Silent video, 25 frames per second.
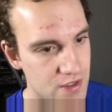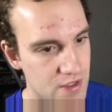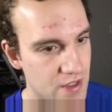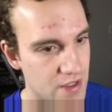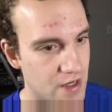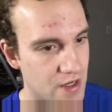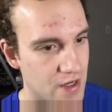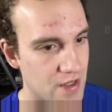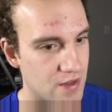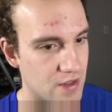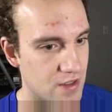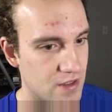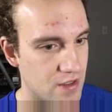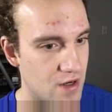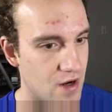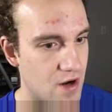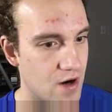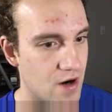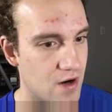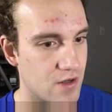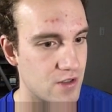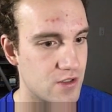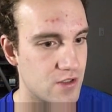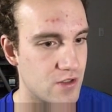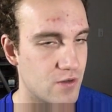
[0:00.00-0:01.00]
here in the
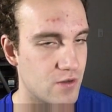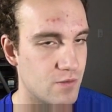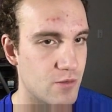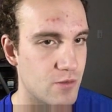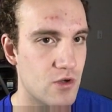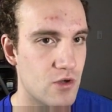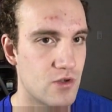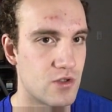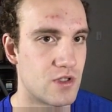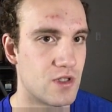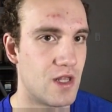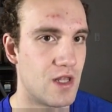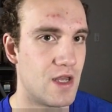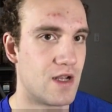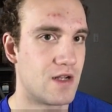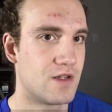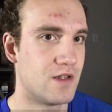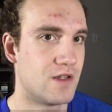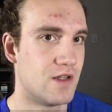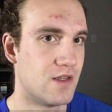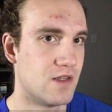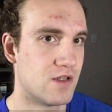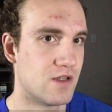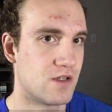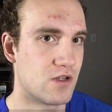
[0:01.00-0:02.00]
car, so most
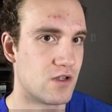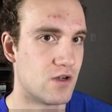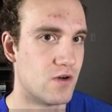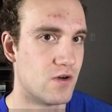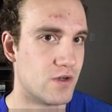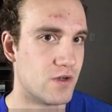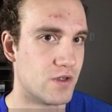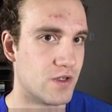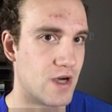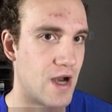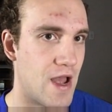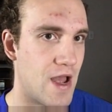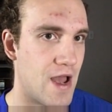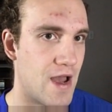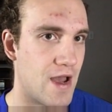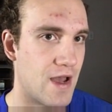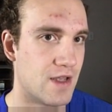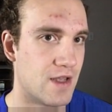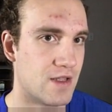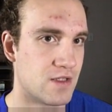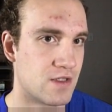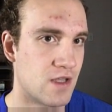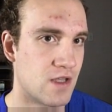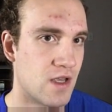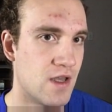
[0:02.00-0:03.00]
likely this owner
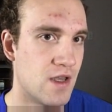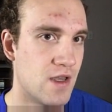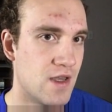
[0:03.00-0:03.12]
has